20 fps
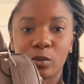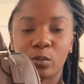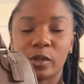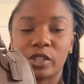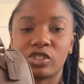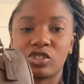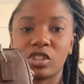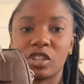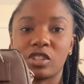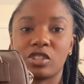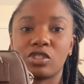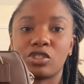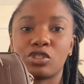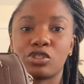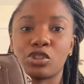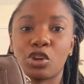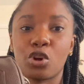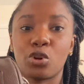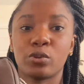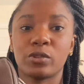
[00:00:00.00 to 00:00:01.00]
which is
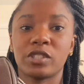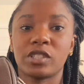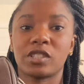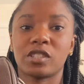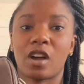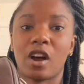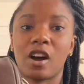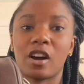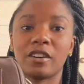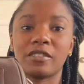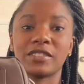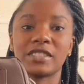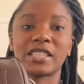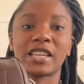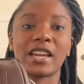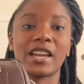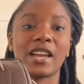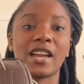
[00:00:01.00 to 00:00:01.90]
so soft.